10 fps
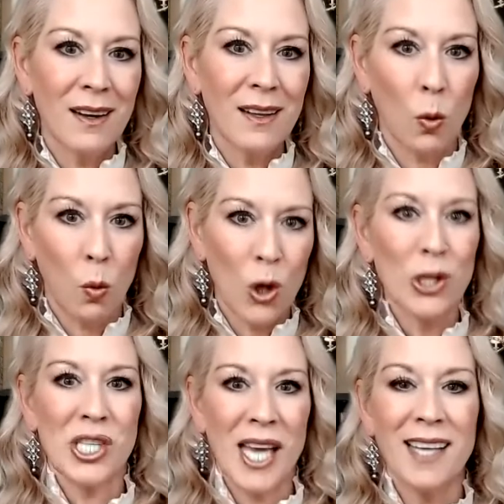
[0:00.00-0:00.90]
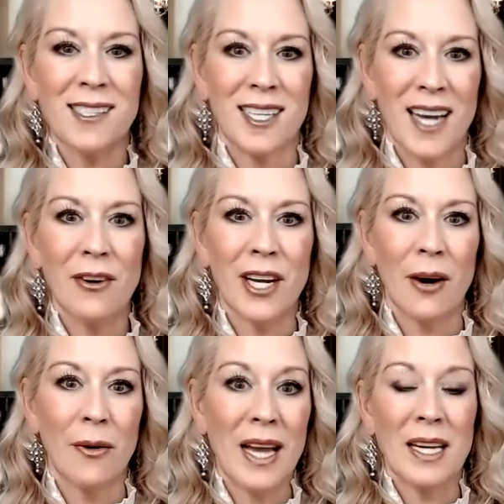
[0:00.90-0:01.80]
the worst case
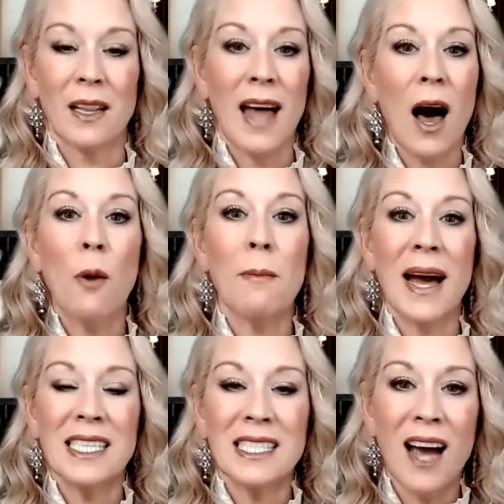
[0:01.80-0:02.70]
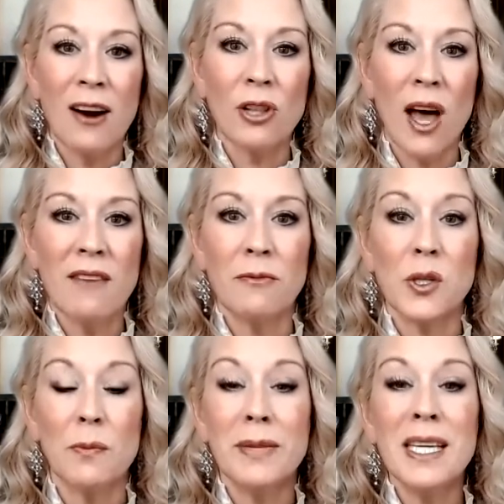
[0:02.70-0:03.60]
scenario and allow my entire life
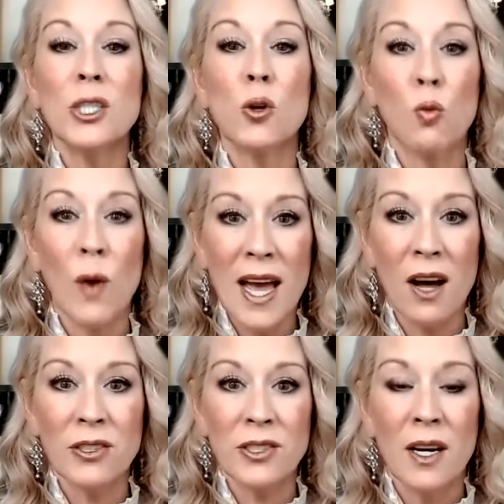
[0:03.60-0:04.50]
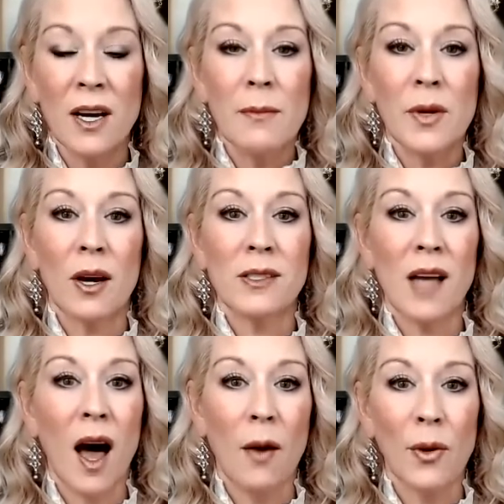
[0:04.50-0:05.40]
to be derailed because
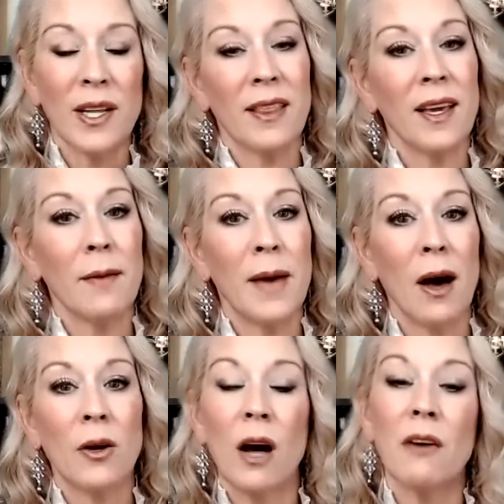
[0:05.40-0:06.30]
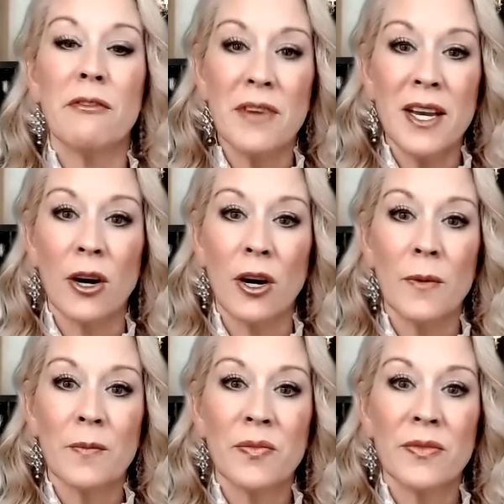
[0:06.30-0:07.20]
I want to think about a fear
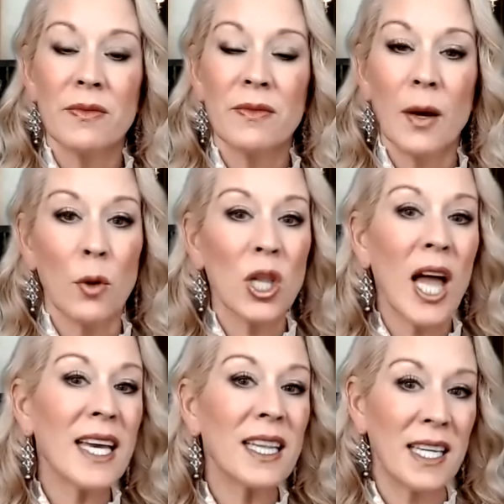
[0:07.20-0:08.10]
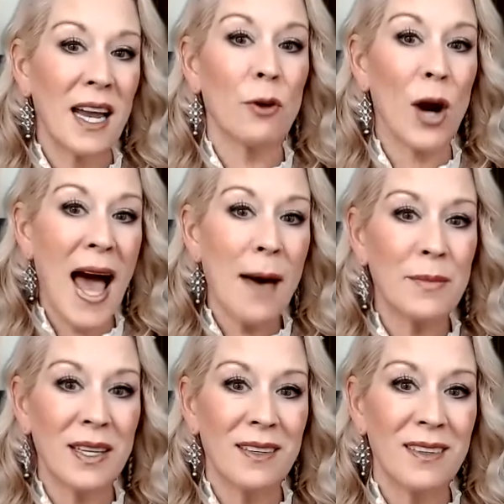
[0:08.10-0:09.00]
that will likely never happen.